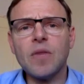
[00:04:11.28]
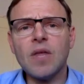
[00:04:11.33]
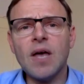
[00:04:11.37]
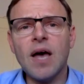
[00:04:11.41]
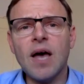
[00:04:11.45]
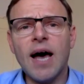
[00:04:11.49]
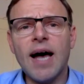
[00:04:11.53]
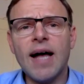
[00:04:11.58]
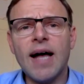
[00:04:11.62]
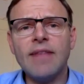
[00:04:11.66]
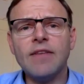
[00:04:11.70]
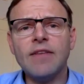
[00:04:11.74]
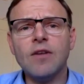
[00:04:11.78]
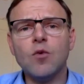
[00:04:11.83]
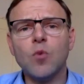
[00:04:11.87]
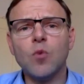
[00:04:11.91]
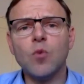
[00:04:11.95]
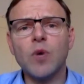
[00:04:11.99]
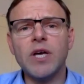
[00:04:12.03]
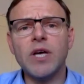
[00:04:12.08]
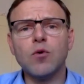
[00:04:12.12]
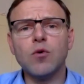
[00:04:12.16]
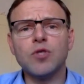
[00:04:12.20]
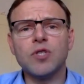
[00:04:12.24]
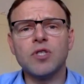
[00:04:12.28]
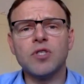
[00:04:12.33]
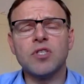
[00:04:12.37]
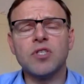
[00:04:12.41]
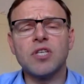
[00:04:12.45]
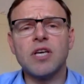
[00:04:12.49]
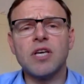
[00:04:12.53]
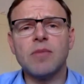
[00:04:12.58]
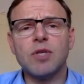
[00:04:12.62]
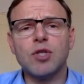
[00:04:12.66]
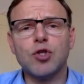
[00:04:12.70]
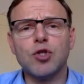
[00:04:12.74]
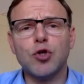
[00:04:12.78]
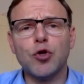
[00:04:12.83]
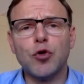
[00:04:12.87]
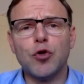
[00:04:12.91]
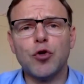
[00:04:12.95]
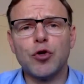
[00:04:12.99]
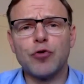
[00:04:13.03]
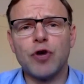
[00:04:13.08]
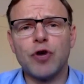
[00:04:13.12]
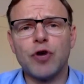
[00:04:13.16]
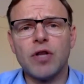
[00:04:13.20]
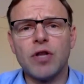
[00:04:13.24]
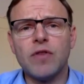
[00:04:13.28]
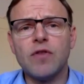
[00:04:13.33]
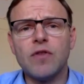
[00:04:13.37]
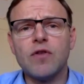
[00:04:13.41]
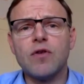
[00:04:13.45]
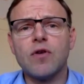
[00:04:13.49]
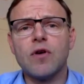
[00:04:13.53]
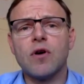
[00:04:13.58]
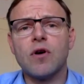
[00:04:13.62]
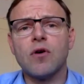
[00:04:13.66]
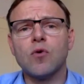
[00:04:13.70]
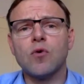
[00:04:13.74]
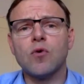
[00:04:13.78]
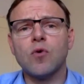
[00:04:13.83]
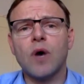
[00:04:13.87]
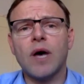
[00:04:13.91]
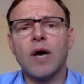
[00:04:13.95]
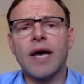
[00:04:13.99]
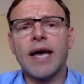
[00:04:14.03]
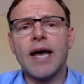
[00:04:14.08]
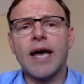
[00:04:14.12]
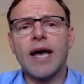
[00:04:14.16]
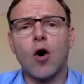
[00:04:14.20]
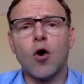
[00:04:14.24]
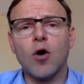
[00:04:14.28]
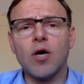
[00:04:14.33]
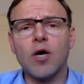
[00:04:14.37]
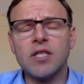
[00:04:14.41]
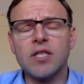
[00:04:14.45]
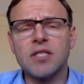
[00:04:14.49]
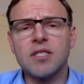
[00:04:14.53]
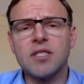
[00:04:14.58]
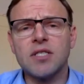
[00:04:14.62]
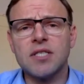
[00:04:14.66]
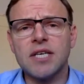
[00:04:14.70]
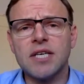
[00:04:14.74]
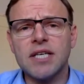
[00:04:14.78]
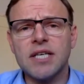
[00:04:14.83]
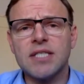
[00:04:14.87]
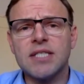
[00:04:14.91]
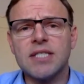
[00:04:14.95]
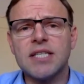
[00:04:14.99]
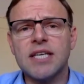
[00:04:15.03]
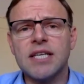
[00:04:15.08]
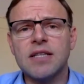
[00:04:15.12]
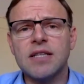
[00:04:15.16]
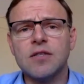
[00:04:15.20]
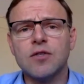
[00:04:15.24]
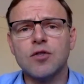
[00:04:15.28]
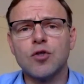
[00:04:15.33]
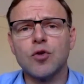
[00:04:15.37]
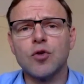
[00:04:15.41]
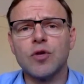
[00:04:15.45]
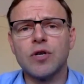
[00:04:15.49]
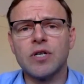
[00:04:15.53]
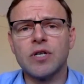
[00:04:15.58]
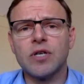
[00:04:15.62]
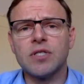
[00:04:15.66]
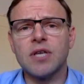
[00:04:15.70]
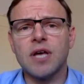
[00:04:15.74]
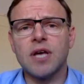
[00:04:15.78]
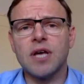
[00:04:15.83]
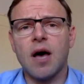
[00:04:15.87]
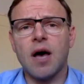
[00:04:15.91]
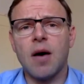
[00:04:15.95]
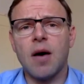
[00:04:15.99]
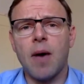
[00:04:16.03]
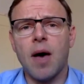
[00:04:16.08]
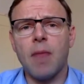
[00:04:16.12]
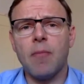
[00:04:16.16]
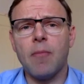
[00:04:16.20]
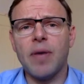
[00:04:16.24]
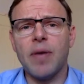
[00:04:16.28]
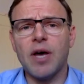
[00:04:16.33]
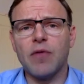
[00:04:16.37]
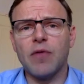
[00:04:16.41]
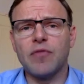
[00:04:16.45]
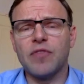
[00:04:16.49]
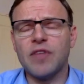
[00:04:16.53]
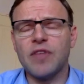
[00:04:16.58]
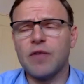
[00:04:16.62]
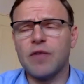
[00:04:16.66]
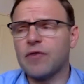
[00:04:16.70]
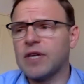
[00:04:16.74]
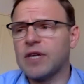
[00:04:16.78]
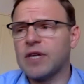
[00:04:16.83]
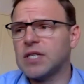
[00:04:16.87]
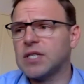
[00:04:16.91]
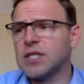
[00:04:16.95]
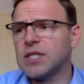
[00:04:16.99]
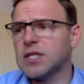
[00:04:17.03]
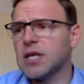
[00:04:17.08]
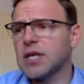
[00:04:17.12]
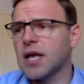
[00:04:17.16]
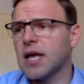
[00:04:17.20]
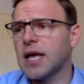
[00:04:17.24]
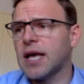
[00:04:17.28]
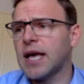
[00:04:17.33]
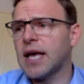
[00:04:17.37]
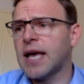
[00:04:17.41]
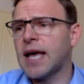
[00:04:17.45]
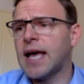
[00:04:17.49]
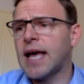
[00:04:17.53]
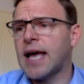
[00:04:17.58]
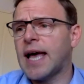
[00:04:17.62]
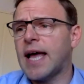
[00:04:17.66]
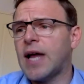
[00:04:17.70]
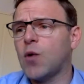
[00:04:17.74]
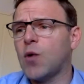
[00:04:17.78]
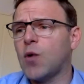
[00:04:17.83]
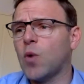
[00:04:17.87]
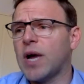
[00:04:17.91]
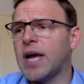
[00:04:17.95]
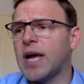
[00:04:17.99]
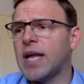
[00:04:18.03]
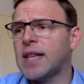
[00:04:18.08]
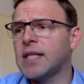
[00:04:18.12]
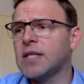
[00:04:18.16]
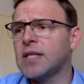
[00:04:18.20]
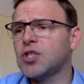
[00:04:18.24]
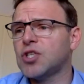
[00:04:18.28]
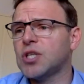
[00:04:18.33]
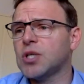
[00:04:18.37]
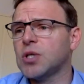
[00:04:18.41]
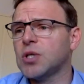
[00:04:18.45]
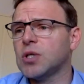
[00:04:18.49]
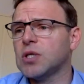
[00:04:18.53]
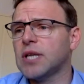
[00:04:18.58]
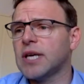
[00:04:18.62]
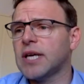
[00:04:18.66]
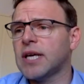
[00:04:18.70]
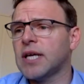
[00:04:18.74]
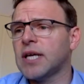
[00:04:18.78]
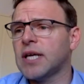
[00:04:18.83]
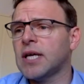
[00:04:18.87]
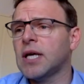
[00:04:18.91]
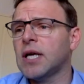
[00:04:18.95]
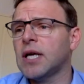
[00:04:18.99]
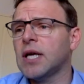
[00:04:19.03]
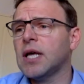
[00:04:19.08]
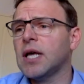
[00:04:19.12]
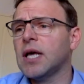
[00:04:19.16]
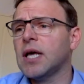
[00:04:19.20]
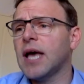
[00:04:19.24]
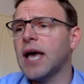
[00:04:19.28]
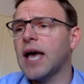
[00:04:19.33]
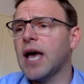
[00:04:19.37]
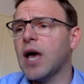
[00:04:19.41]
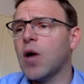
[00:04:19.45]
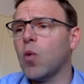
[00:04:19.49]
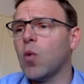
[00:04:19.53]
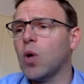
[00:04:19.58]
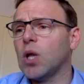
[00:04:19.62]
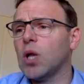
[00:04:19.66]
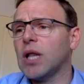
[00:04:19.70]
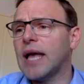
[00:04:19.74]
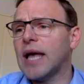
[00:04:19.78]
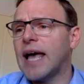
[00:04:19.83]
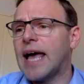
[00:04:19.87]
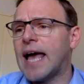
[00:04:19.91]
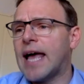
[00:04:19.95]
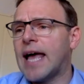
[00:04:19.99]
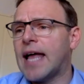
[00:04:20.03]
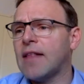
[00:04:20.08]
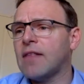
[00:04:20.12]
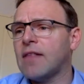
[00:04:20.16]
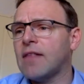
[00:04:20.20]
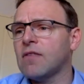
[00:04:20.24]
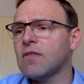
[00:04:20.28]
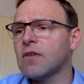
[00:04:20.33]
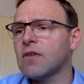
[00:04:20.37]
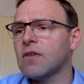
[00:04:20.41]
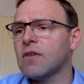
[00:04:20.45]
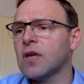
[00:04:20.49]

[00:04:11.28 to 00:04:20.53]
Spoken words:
And in Wales, the scheme is due to run till August the 16th. So there's a bit of difference in when shielding will end.